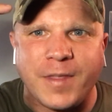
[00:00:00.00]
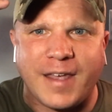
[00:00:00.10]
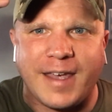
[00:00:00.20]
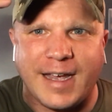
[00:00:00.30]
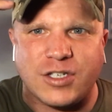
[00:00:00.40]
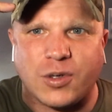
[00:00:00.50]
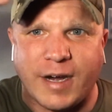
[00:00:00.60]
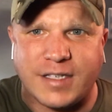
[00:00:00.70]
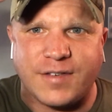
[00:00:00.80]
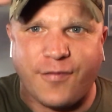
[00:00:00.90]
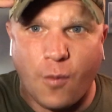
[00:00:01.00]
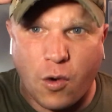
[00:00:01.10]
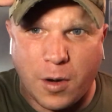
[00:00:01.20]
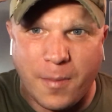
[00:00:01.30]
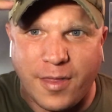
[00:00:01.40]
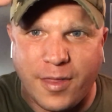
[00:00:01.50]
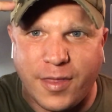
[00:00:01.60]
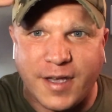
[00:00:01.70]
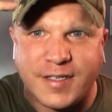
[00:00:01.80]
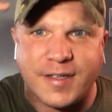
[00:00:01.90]
They can't
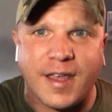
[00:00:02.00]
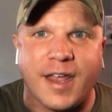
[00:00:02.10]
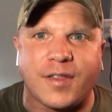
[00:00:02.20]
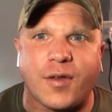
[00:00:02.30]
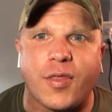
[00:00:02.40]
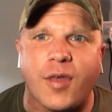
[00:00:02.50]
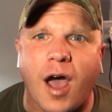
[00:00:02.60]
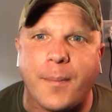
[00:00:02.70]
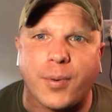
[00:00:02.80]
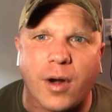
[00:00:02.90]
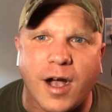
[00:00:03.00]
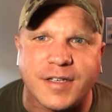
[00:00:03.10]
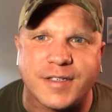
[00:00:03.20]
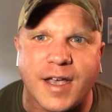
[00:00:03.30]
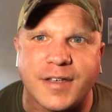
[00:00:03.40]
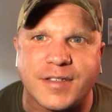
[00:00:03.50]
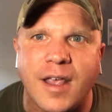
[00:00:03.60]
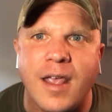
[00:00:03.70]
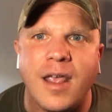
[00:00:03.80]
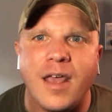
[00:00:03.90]
transform this thing, their thought process,
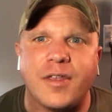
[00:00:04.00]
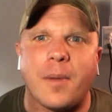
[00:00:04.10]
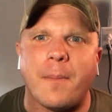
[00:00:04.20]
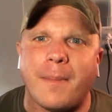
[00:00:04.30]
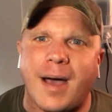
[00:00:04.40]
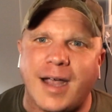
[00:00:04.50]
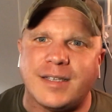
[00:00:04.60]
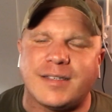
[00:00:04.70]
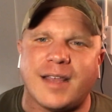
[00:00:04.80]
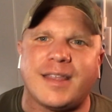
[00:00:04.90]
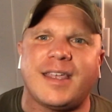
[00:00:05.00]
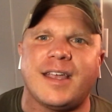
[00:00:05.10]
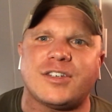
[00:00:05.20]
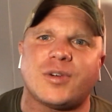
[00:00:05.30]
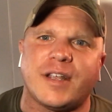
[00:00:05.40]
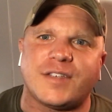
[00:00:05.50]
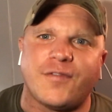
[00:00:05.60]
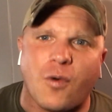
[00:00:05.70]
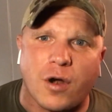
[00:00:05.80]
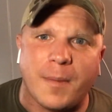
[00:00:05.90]
their mindset. They can't
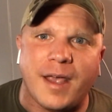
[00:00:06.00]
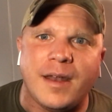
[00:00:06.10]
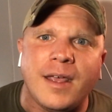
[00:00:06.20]
transform it